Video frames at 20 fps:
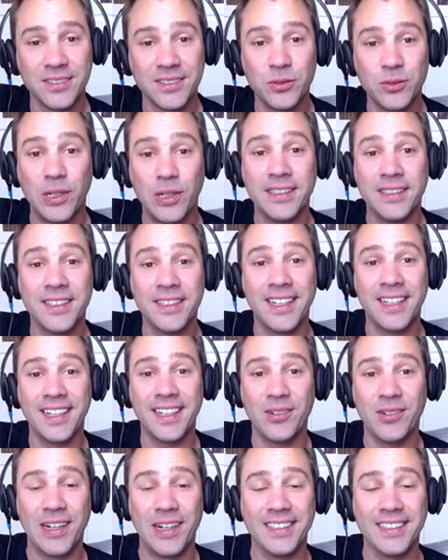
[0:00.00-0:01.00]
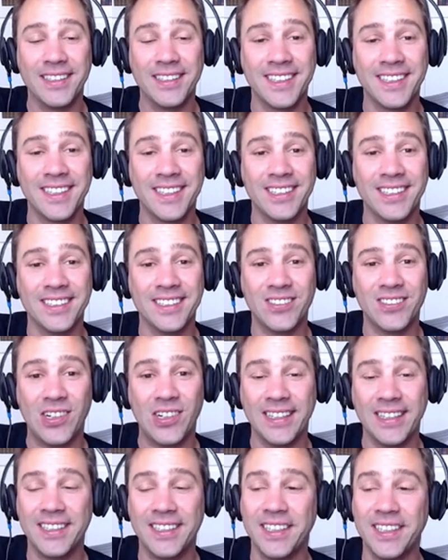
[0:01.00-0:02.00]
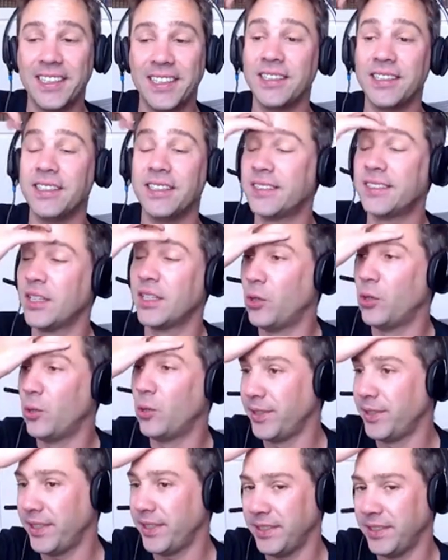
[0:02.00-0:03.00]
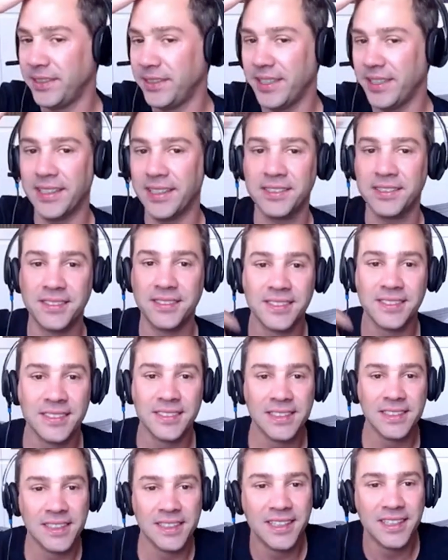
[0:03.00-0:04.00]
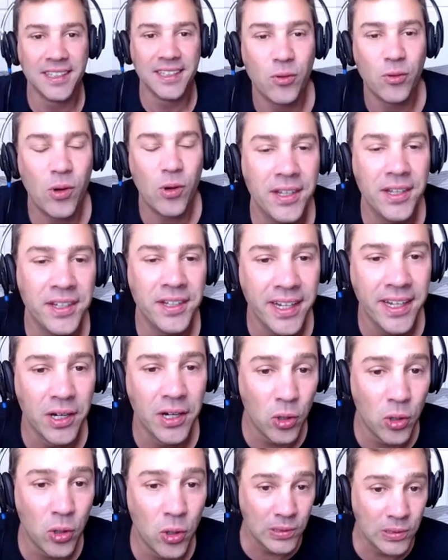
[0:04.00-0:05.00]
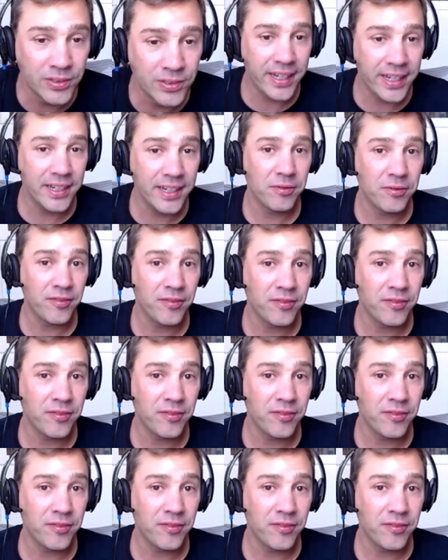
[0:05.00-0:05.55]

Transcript: whole day. One day, one day, it's a whole day, yeah. One day, a whole day,